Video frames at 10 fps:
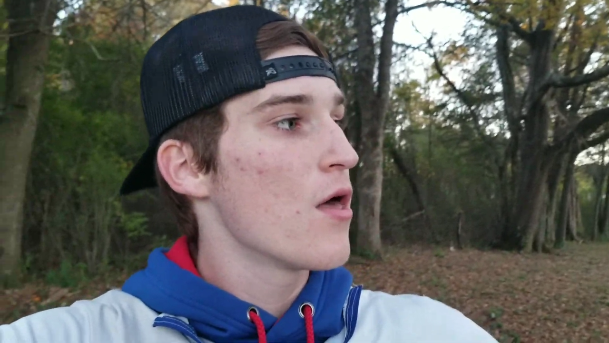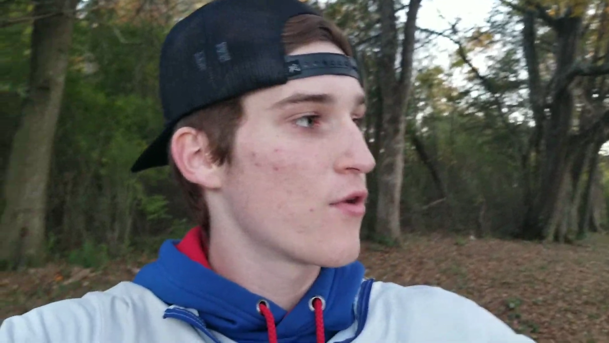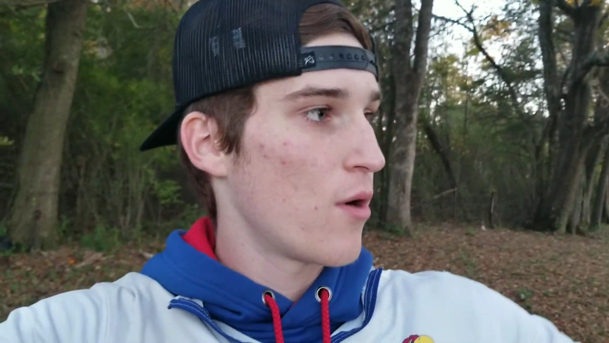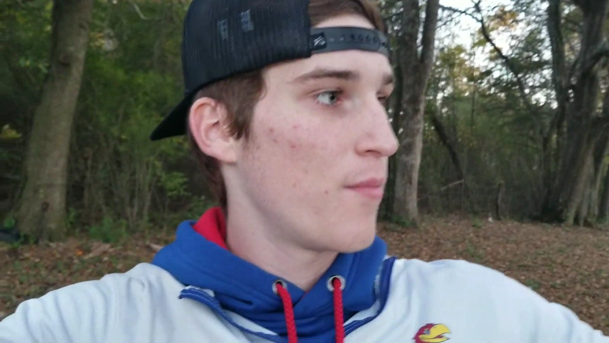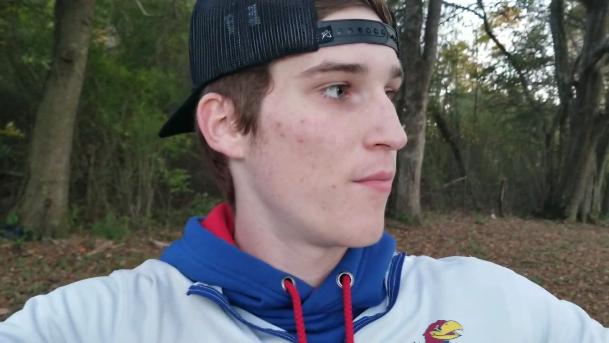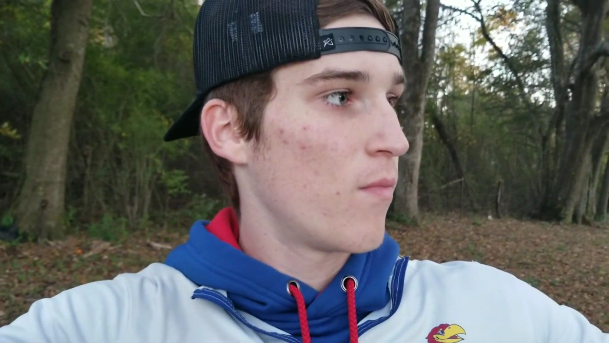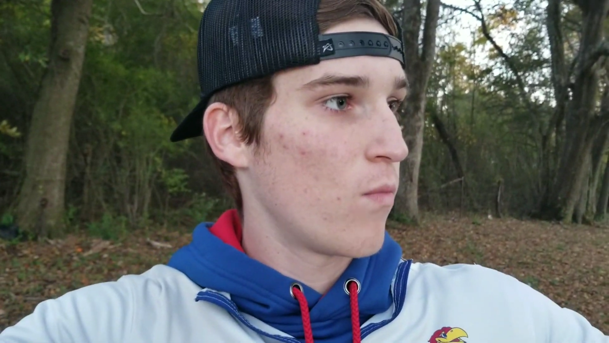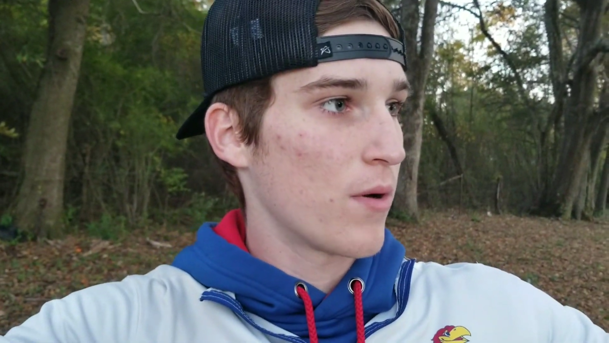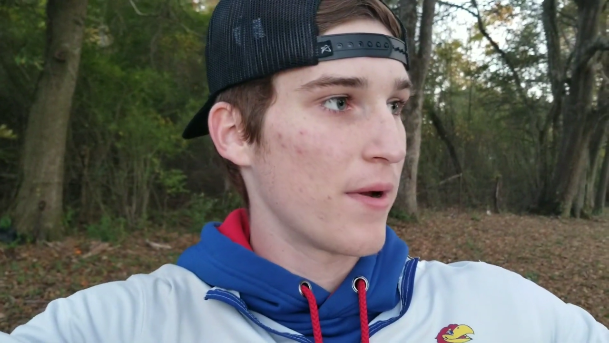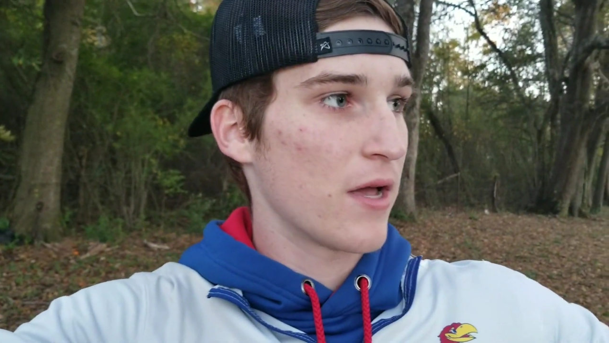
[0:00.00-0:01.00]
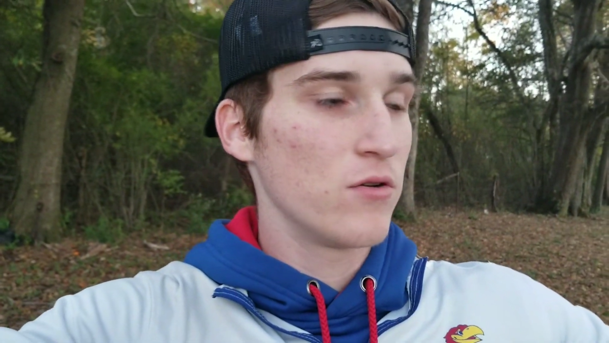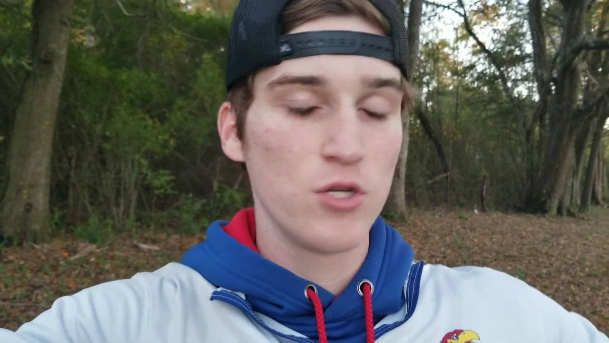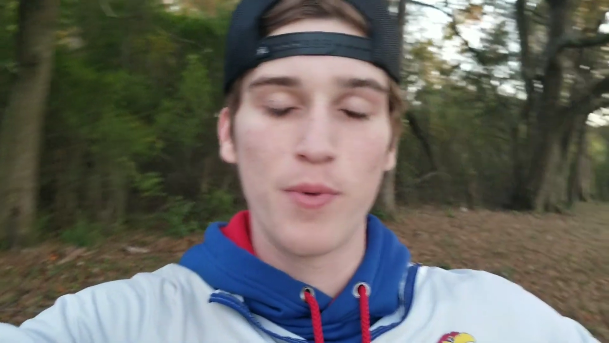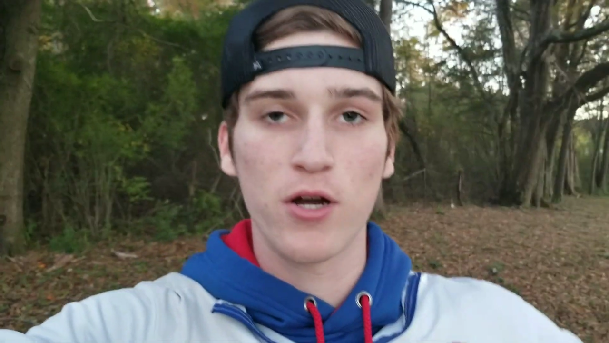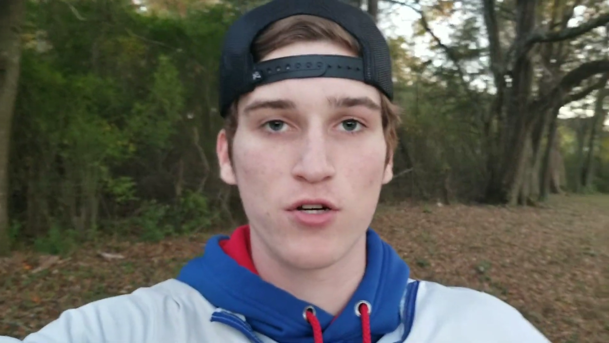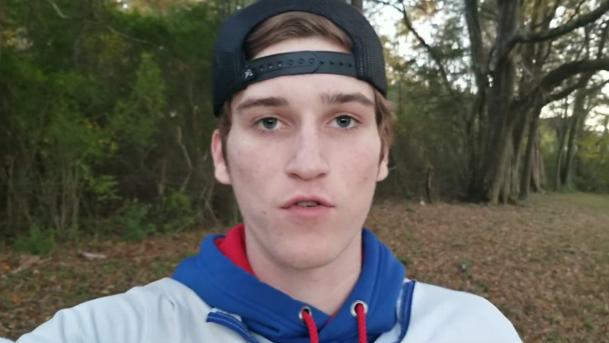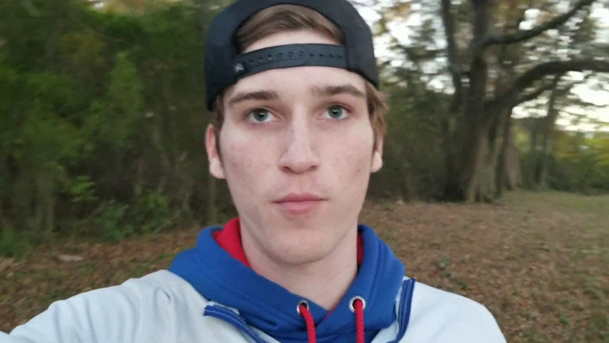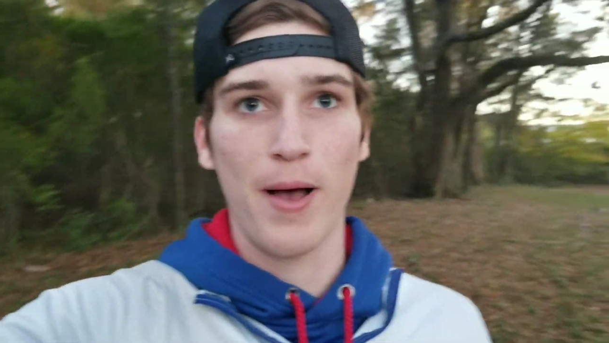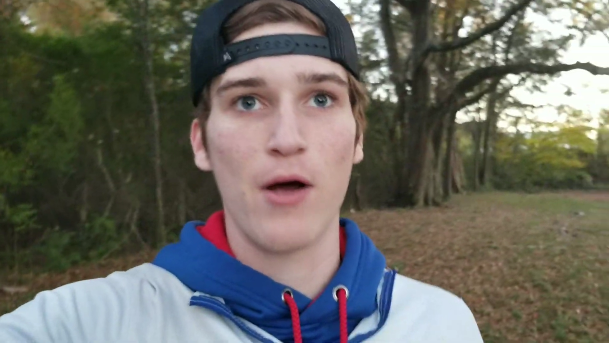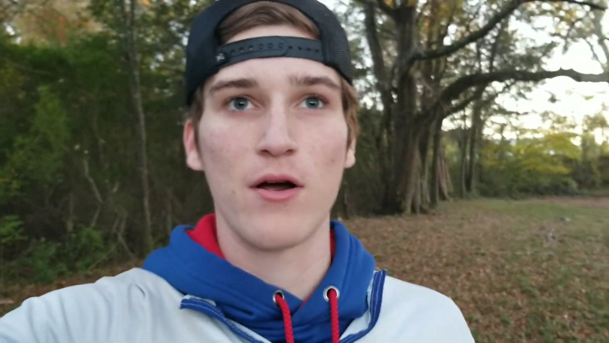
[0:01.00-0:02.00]
throw one of my go-to putters full
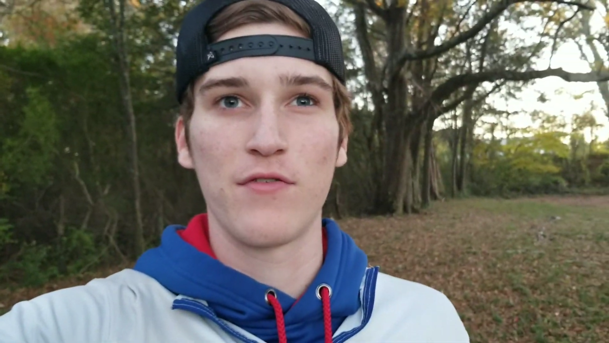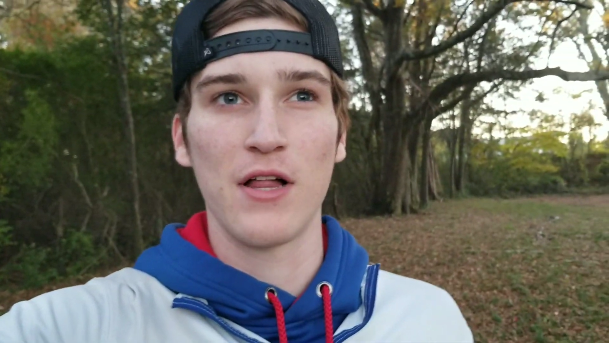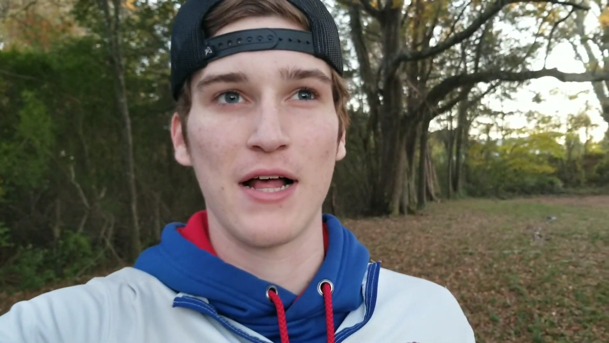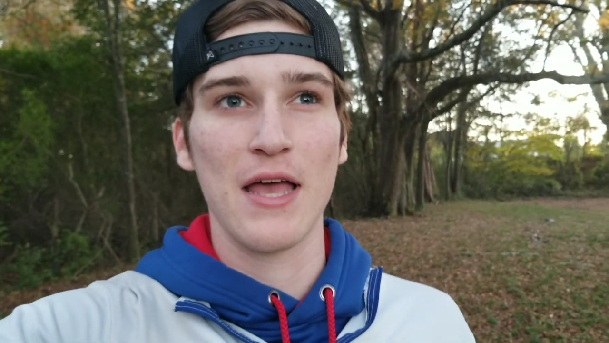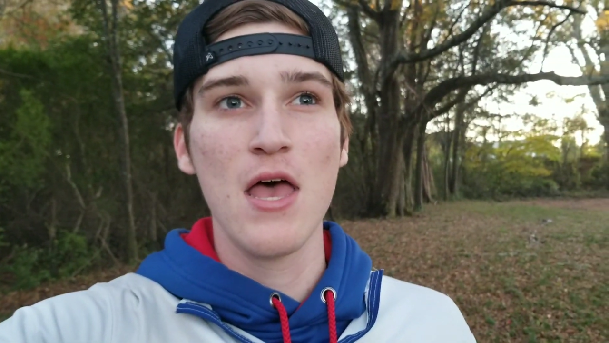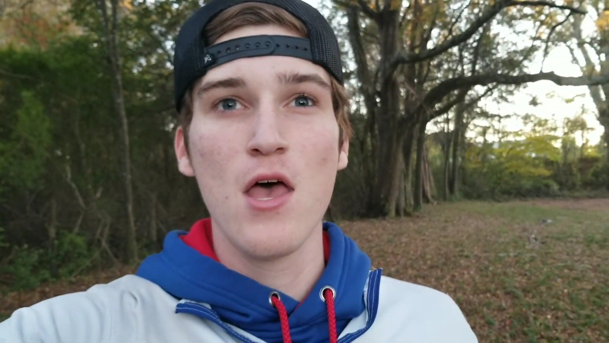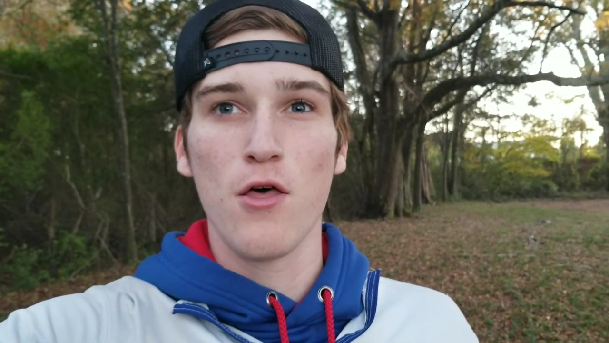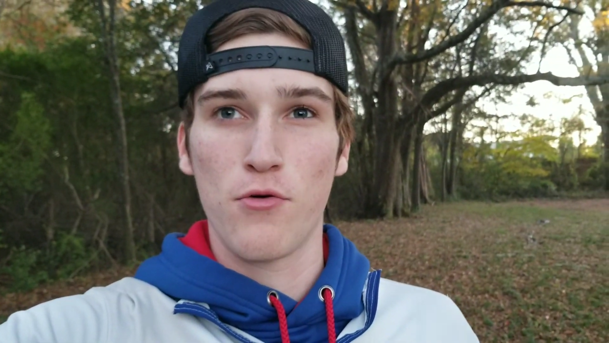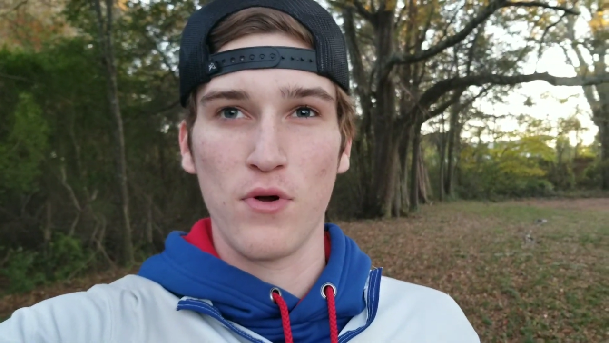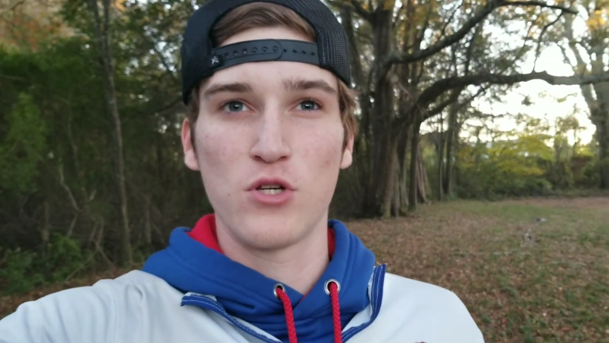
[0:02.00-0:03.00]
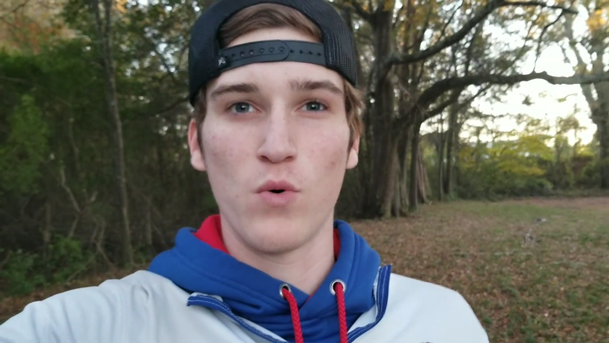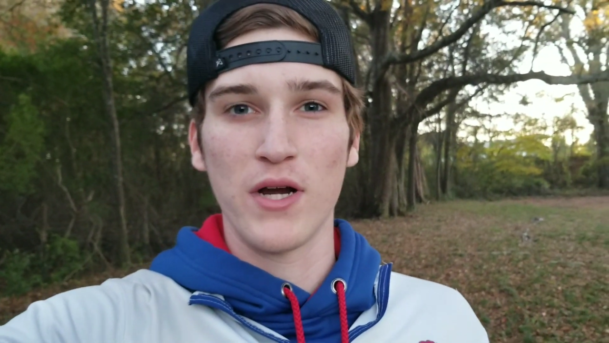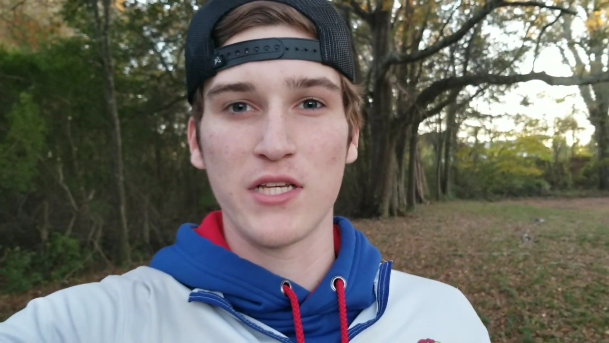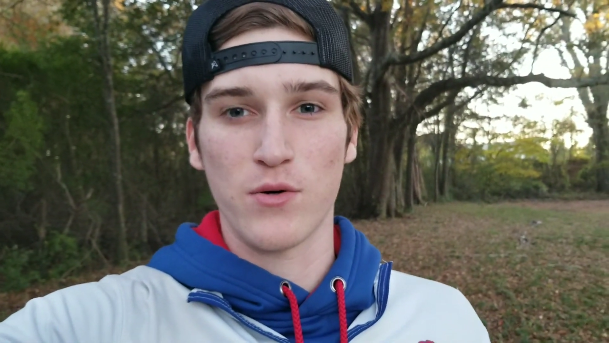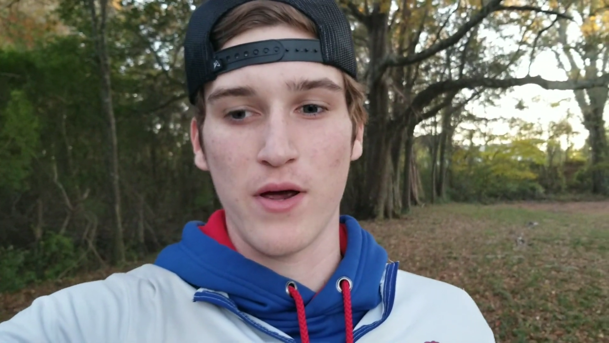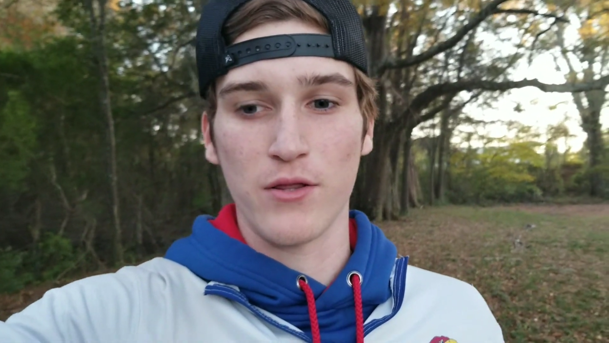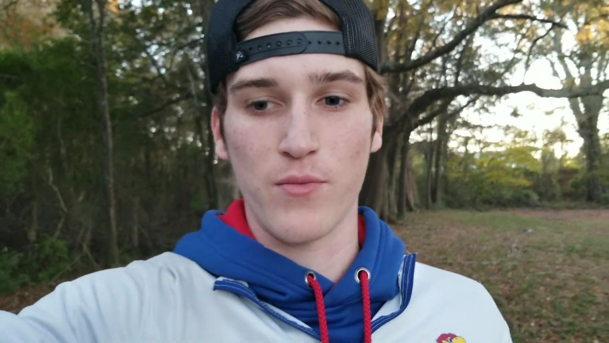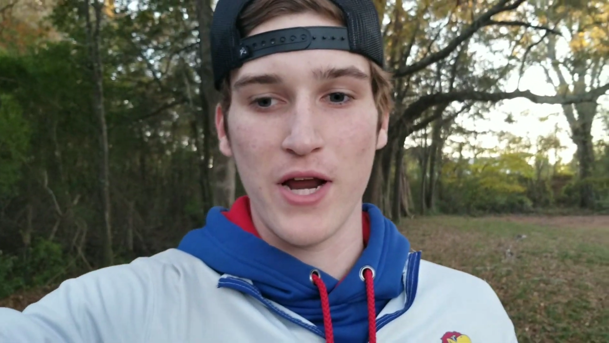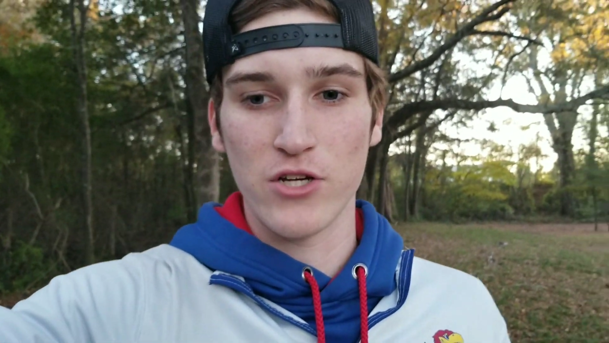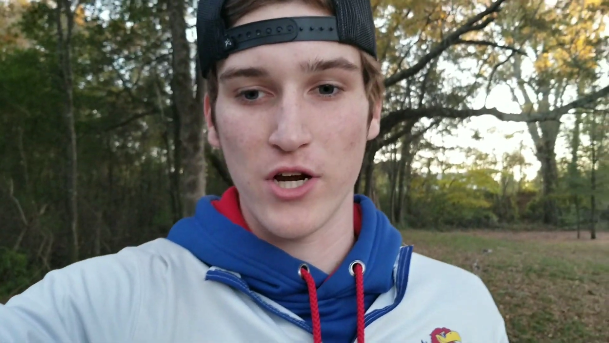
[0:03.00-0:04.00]
power, I feel like 320s around the
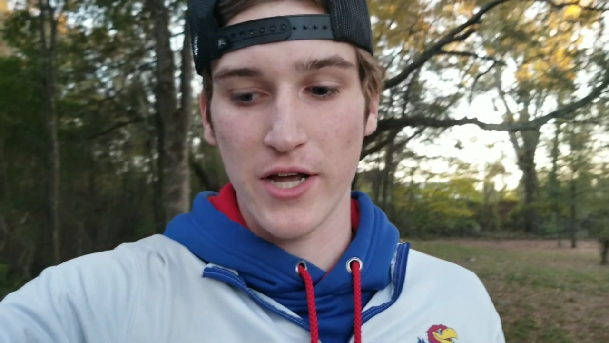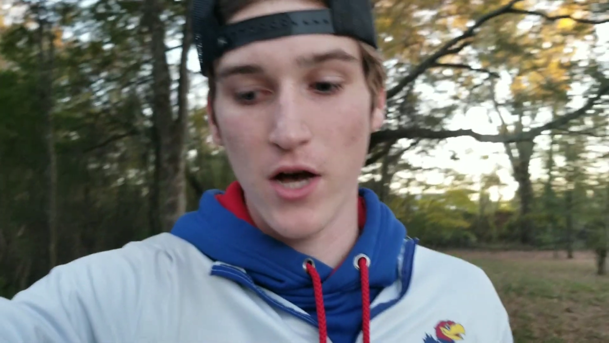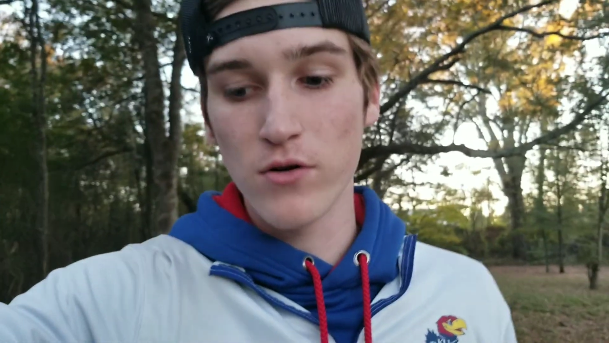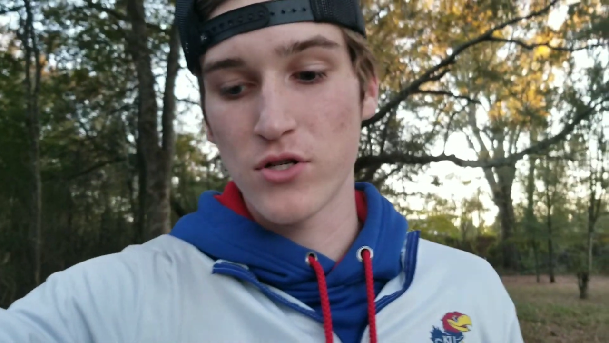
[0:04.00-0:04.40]
range I go.